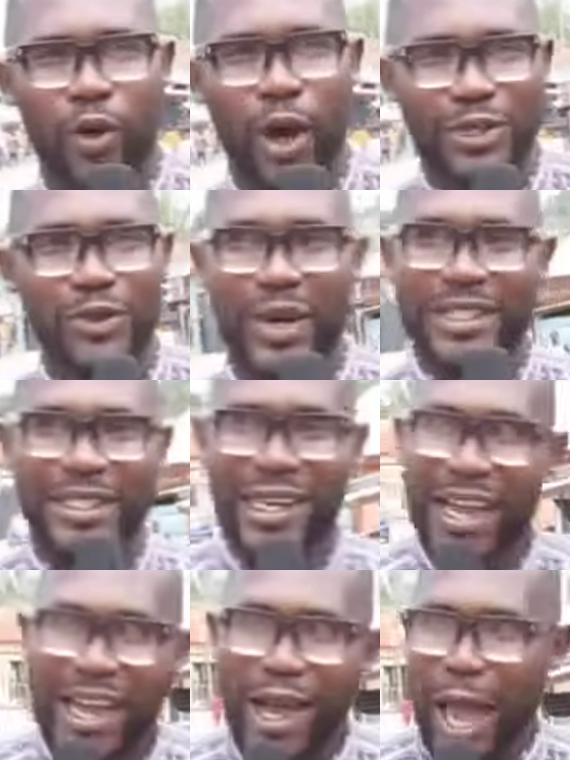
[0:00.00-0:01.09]
constituency
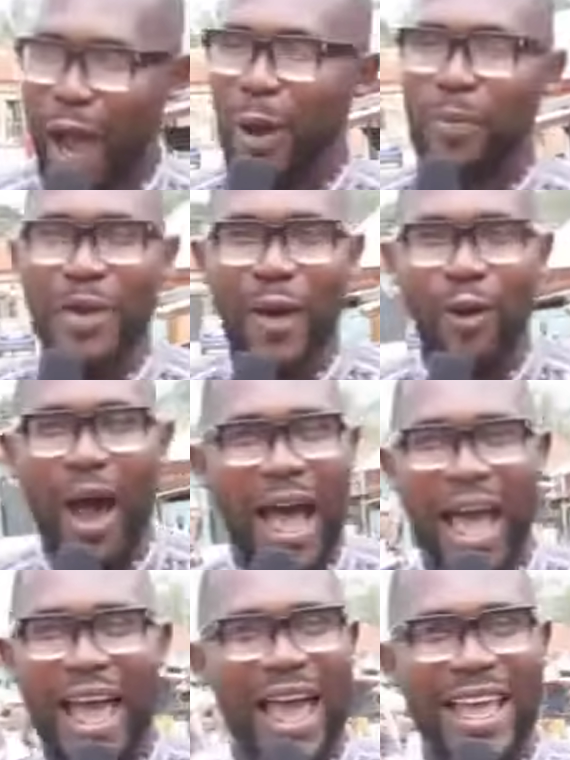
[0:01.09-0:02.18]
I will be PM
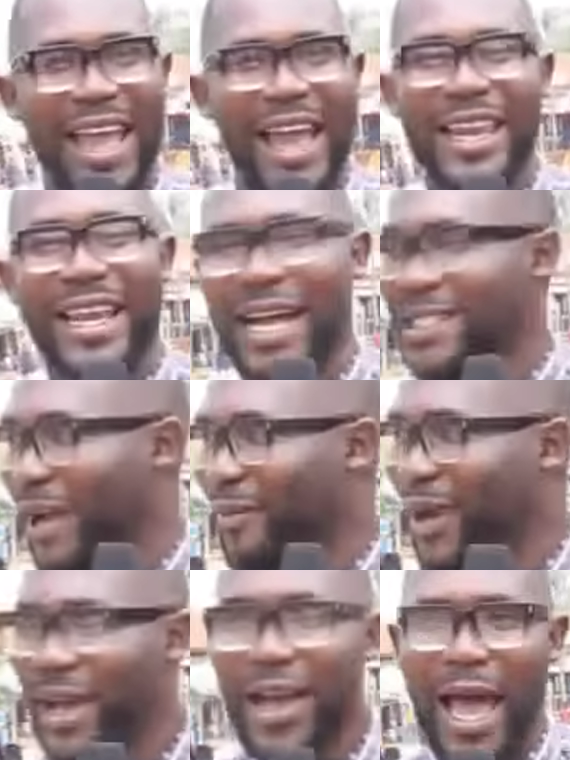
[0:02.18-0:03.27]
ha yani kasem
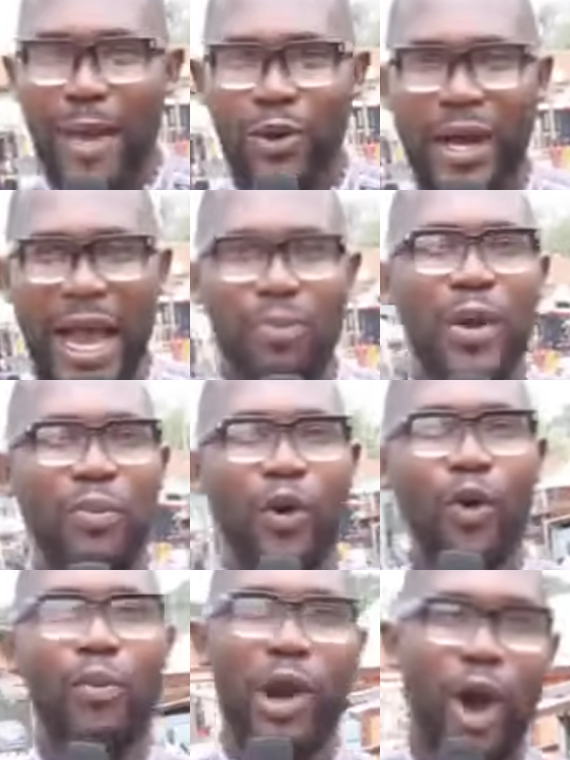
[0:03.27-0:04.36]
you got
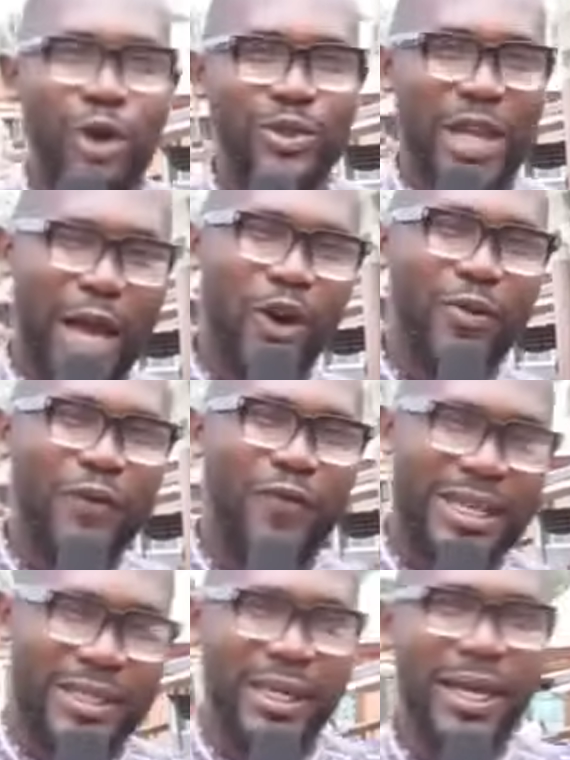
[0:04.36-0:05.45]
people who belongs to the Adeyemi
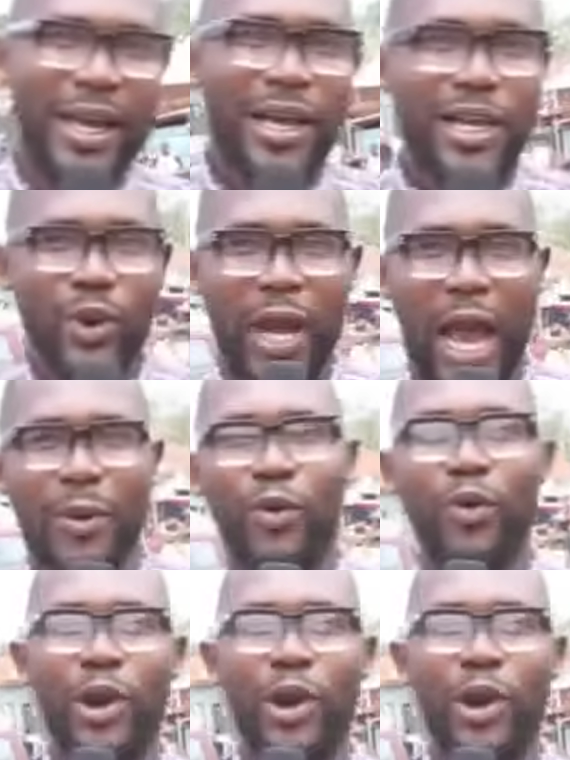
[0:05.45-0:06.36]
fashion you got people who